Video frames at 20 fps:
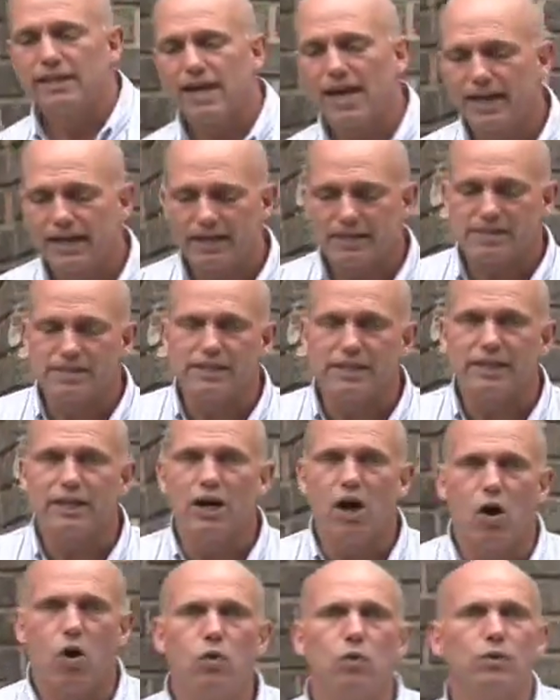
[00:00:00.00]
that it's the
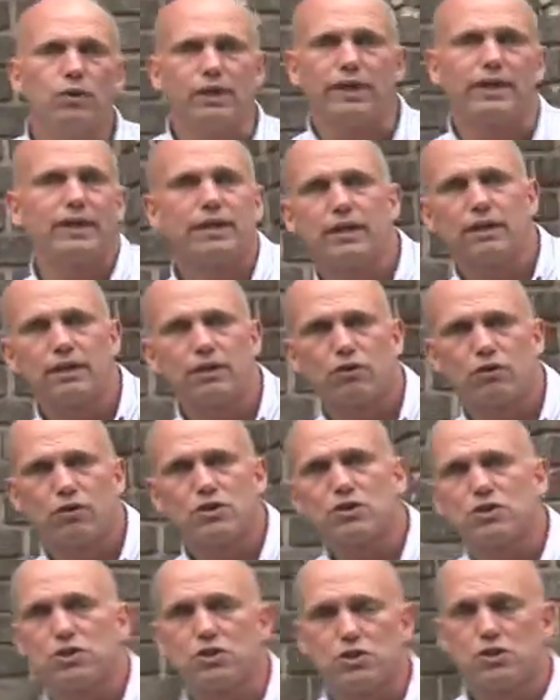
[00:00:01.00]
only
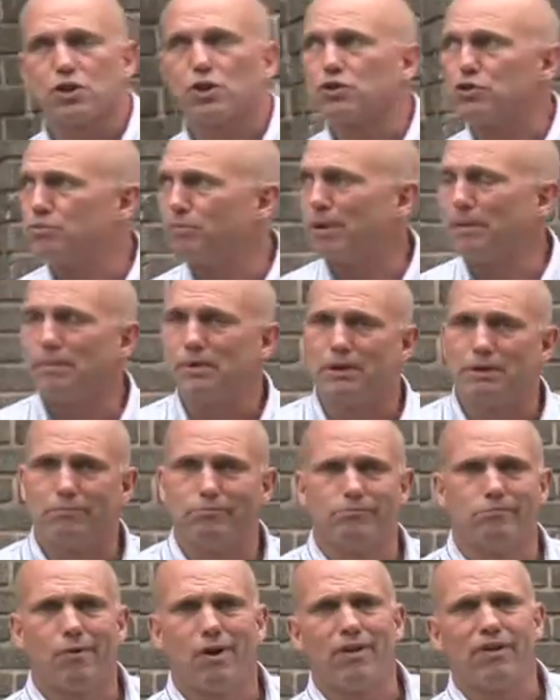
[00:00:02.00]
Christian church, maybe
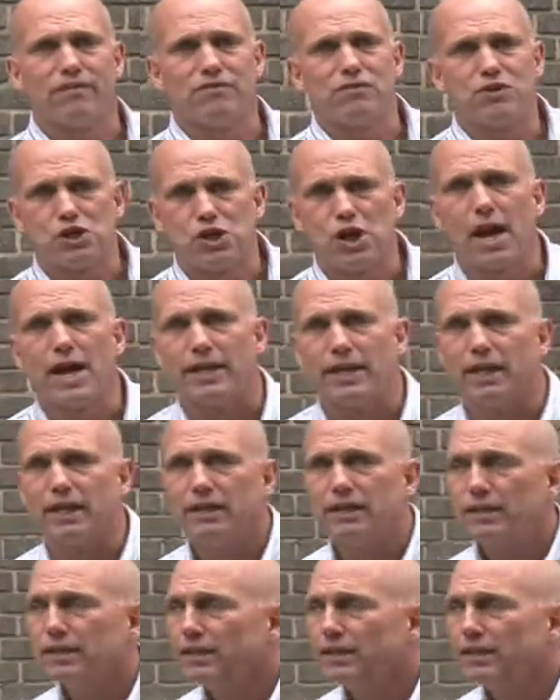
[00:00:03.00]
in all of China,